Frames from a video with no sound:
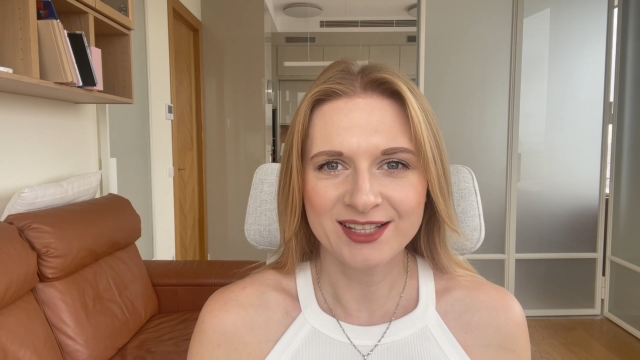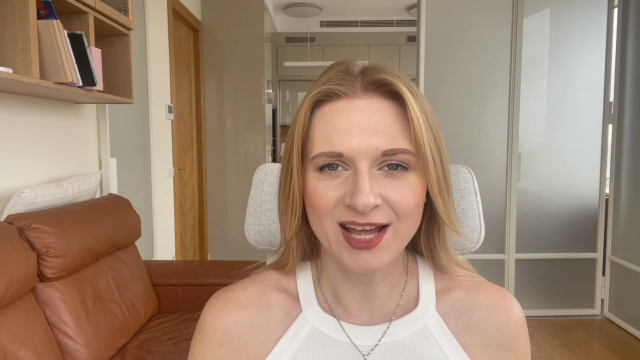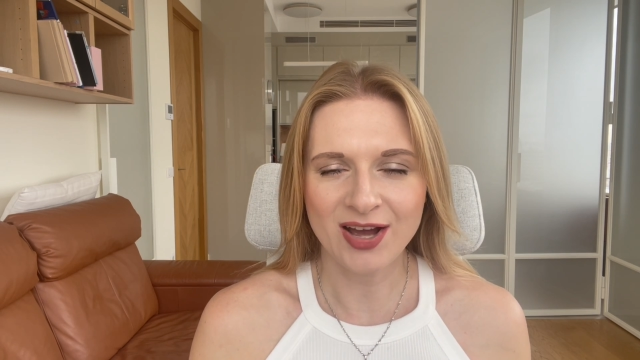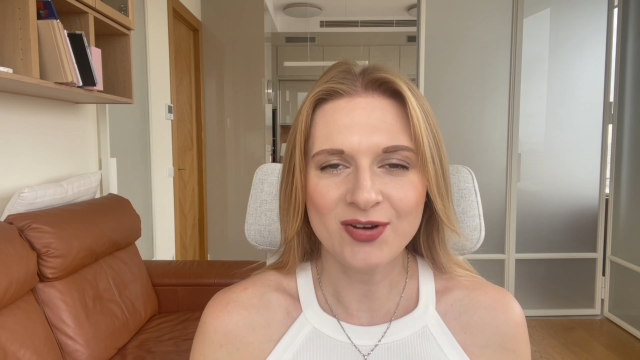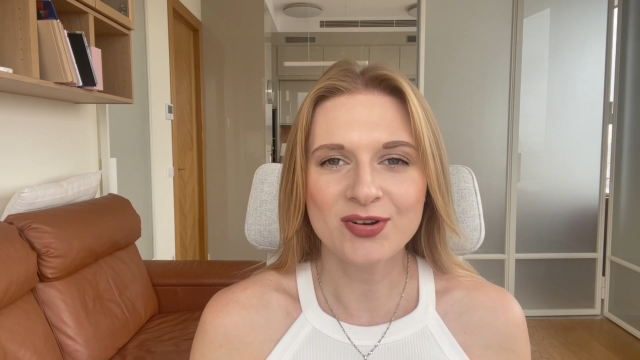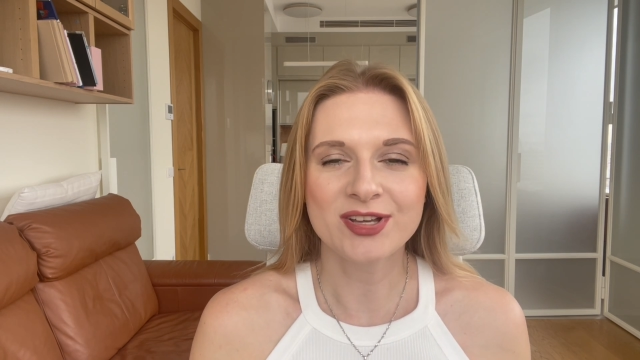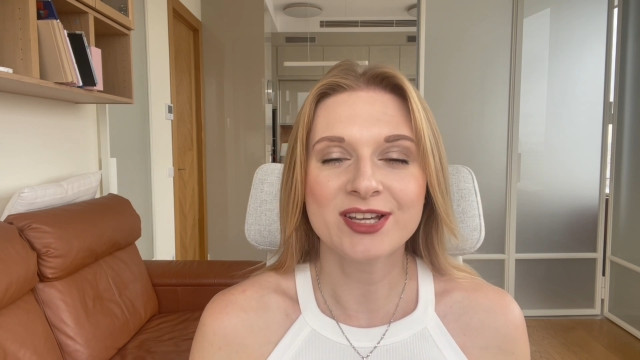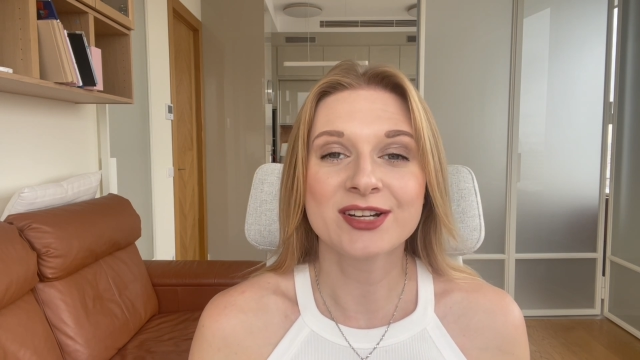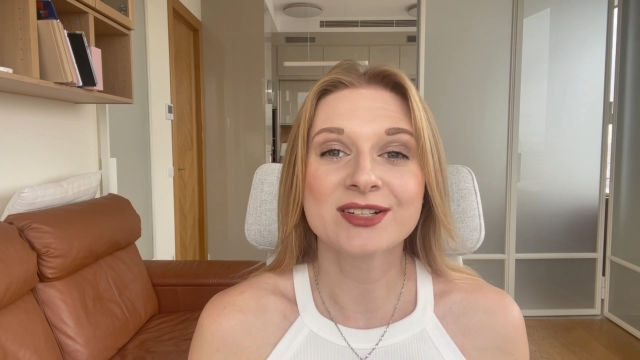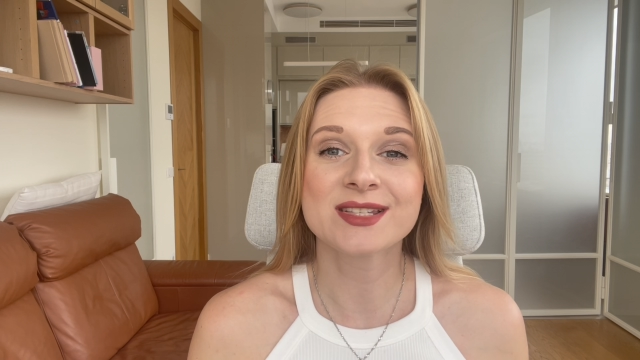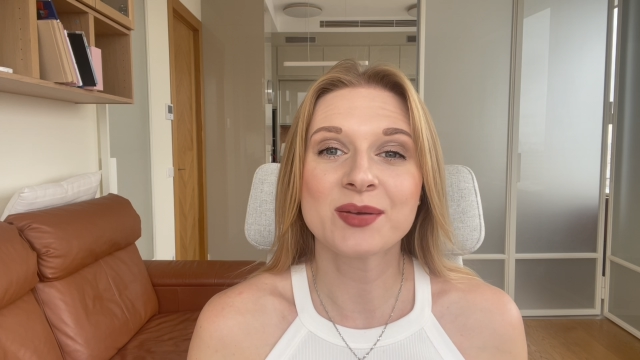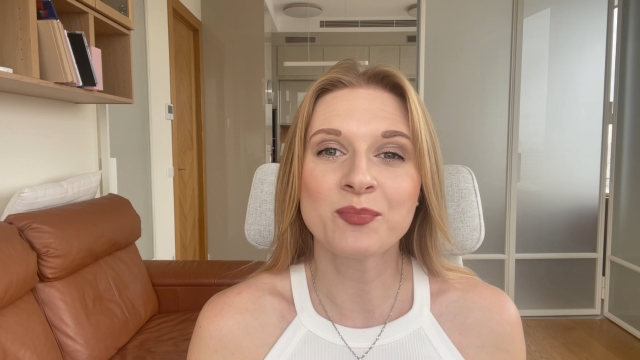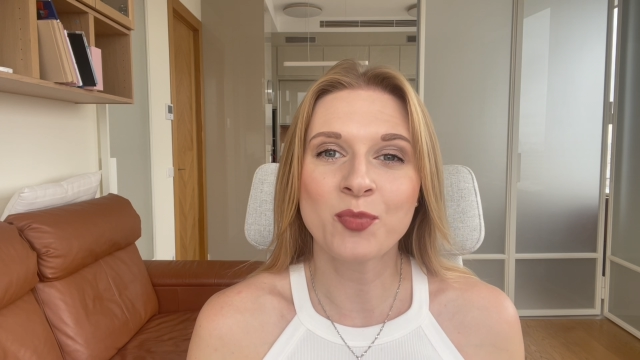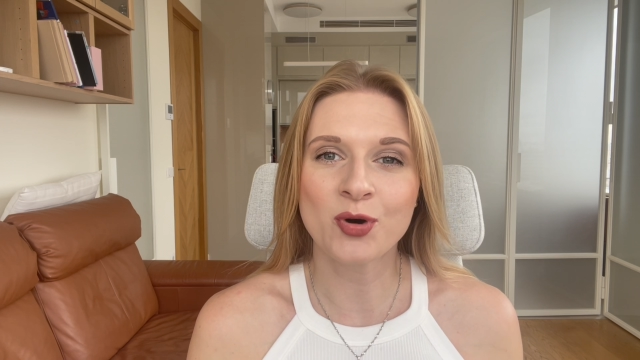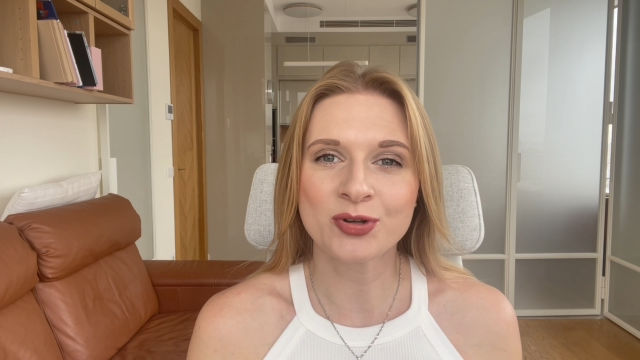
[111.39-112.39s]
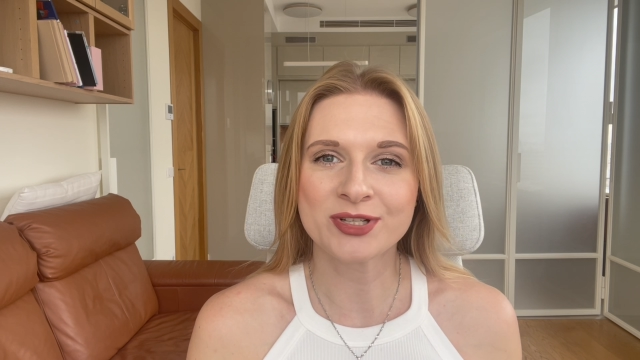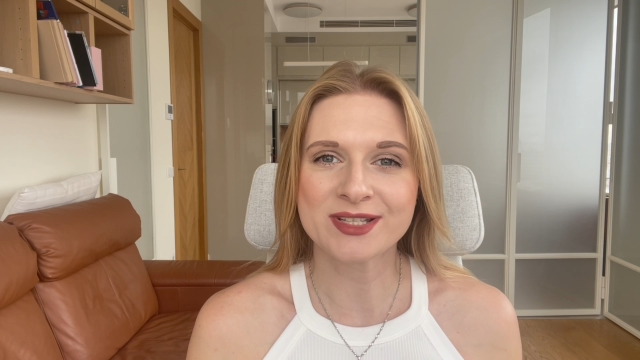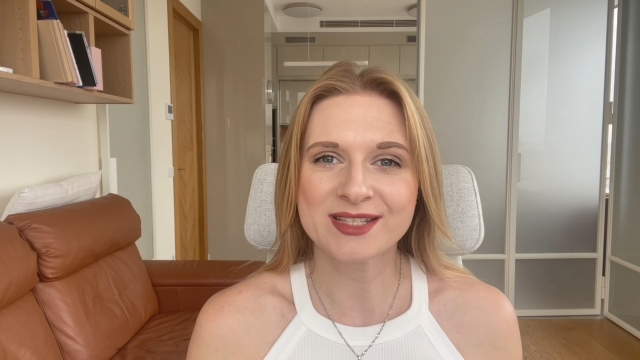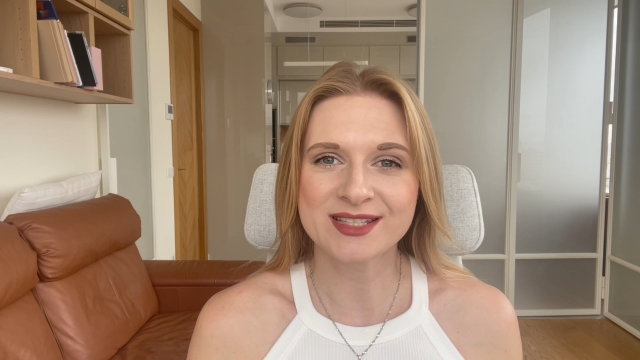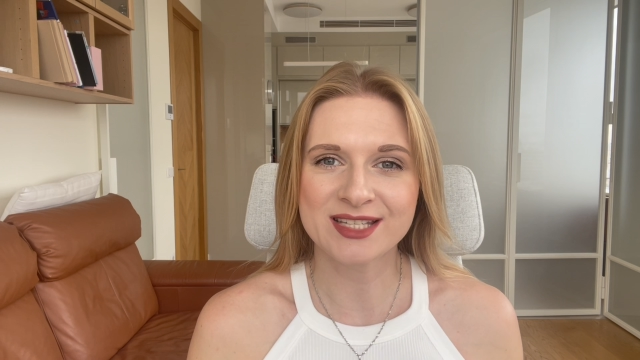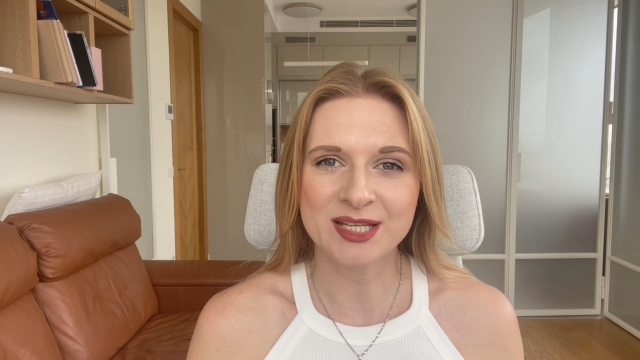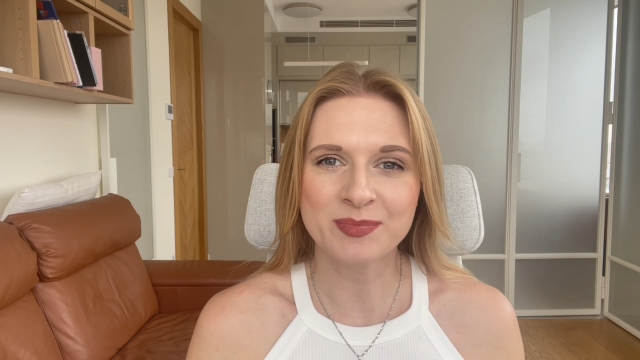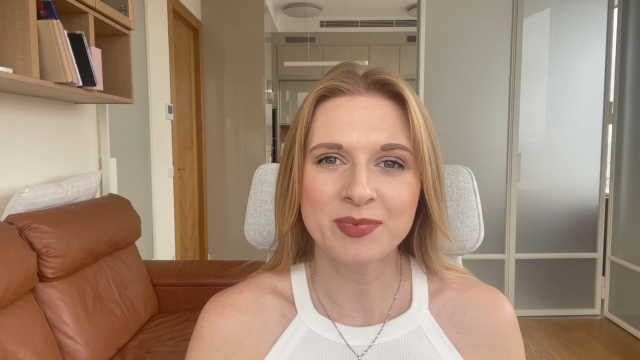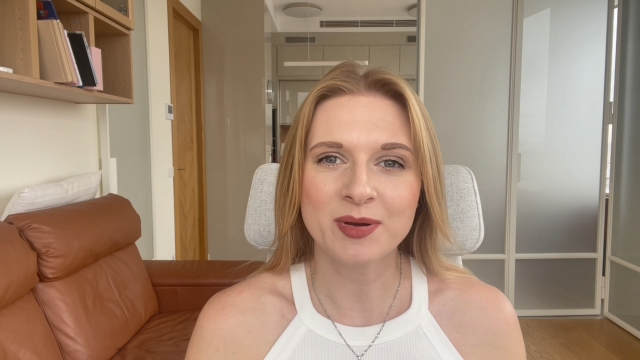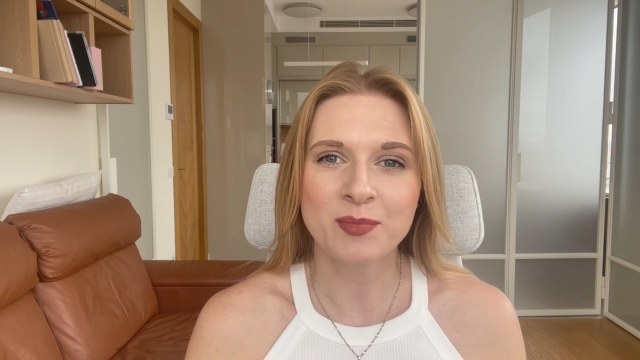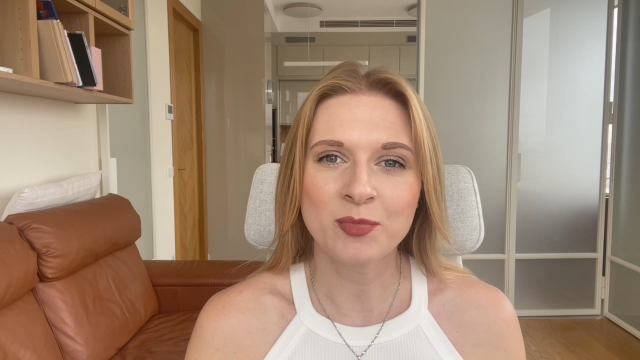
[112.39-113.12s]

now here's a bonus tip